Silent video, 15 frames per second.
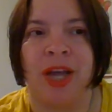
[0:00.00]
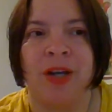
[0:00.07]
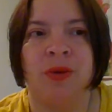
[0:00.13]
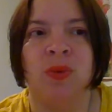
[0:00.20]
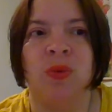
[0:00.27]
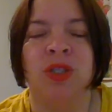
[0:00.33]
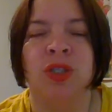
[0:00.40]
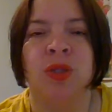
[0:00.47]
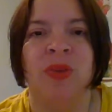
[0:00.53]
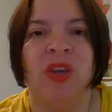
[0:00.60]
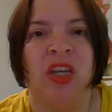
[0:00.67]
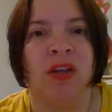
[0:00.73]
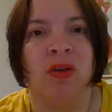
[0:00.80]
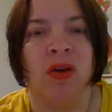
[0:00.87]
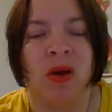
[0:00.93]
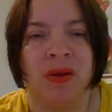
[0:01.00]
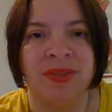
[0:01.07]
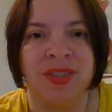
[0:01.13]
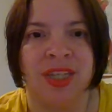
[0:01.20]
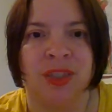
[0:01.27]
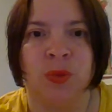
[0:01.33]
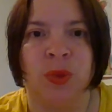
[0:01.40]
I don't want to be in
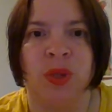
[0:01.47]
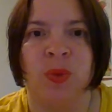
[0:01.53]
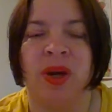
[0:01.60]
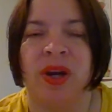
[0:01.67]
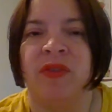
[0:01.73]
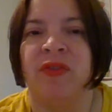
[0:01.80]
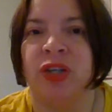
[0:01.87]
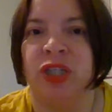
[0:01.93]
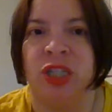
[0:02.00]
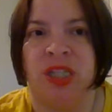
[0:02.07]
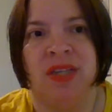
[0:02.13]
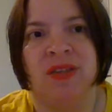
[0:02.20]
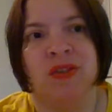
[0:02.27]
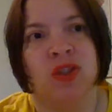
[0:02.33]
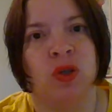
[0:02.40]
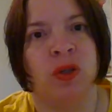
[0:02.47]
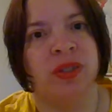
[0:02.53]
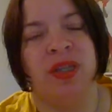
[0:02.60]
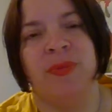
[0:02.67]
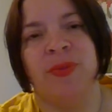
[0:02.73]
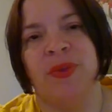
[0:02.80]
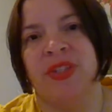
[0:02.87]
contact with whatever jinns or
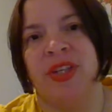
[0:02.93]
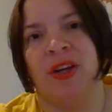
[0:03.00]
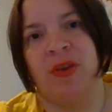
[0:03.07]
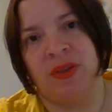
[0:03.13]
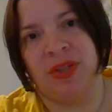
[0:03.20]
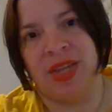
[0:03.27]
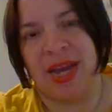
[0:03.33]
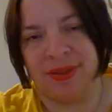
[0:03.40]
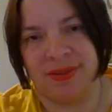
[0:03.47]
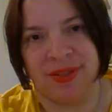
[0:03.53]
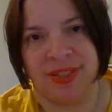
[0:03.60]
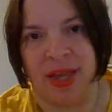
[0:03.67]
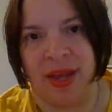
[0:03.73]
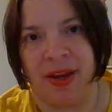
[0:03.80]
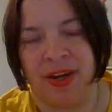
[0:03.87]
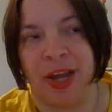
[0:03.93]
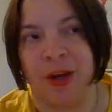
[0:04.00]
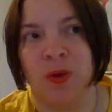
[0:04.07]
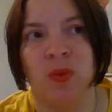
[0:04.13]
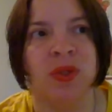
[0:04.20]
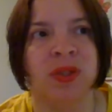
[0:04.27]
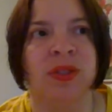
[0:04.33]
demons are on that side. I
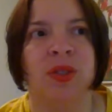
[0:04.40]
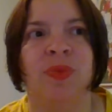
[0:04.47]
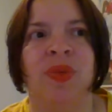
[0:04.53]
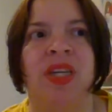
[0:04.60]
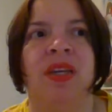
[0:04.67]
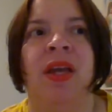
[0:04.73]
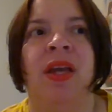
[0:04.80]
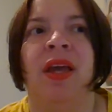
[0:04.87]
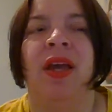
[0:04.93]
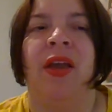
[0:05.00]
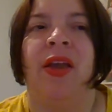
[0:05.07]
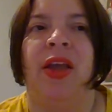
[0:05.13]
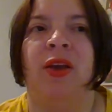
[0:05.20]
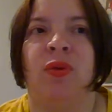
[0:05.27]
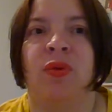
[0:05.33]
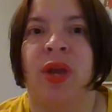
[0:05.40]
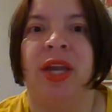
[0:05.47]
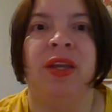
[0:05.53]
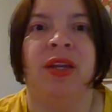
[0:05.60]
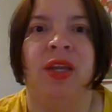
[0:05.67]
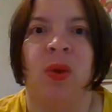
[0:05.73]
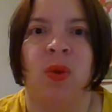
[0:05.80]
don't want to be a
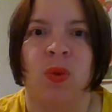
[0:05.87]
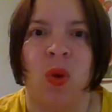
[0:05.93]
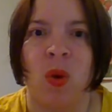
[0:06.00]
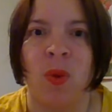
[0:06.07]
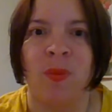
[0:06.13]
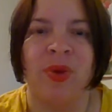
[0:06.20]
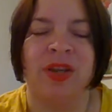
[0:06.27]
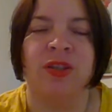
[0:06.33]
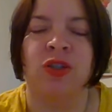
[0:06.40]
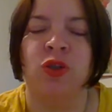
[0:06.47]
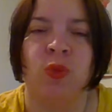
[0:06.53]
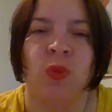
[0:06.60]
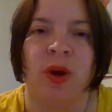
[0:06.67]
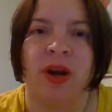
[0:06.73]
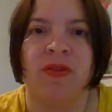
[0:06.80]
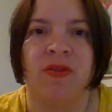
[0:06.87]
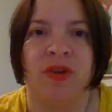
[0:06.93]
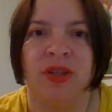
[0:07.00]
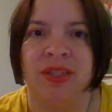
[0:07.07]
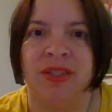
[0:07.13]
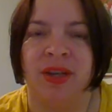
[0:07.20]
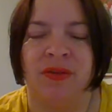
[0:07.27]
radio open to whatever
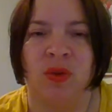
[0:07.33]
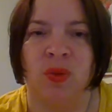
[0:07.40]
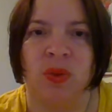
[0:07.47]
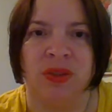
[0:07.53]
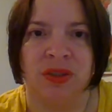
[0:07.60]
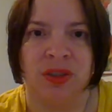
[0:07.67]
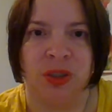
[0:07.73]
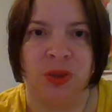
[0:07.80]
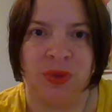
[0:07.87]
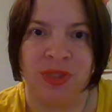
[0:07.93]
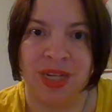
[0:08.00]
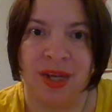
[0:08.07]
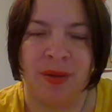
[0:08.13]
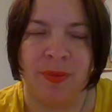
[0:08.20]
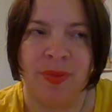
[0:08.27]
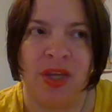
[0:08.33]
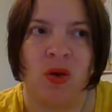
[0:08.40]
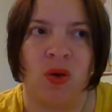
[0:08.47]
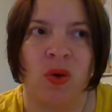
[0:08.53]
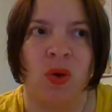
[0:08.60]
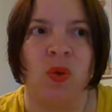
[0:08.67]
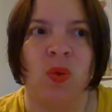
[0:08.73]
the devil wants to tell me,
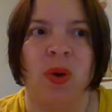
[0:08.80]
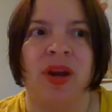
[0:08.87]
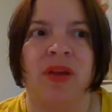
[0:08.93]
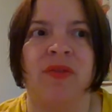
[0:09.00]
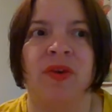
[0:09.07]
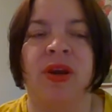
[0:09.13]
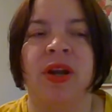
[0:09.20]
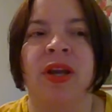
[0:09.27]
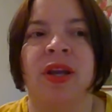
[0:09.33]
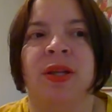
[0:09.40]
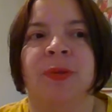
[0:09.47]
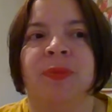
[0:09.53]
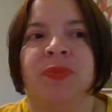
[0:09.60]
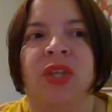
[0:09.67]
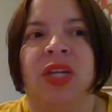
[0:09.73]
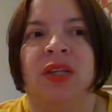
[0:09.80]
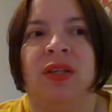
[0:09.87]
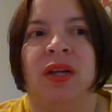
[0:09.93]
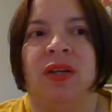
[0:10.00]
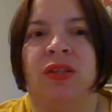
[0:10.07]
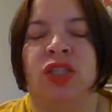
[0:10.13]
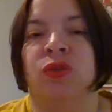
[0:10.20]
or whatever
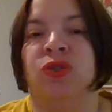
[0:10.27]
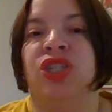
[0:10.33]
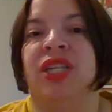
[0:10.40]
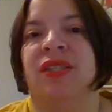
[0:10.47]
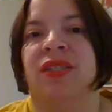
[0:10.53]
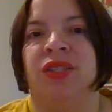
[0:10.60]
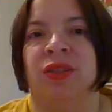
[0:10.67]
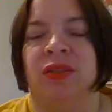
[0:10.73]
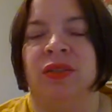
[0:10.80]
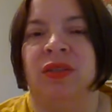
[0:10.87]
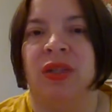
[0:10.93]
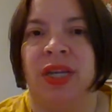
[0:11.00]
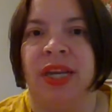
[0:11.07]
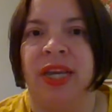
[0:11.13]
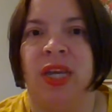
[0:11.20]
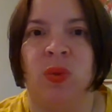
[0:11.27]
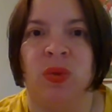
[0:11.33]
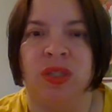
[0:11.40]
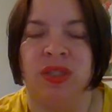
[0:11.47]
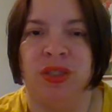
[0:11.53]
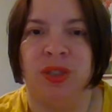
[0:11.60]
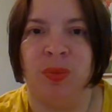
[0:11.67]
suggestion he
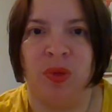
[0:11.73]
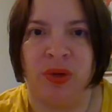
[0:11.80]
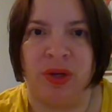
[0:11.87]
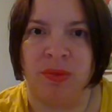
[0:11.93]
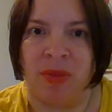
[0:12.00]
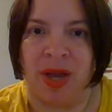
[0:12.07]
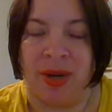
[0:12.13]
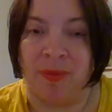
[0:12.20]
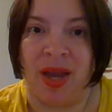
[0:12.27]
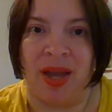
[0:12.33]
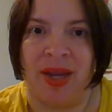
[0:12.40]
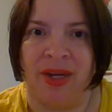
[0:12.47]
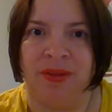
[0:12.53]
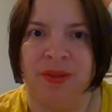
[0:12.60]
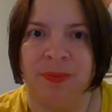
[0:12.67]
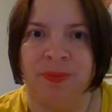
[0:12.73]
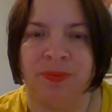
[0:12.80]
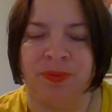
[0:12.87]
wants to put in my mind.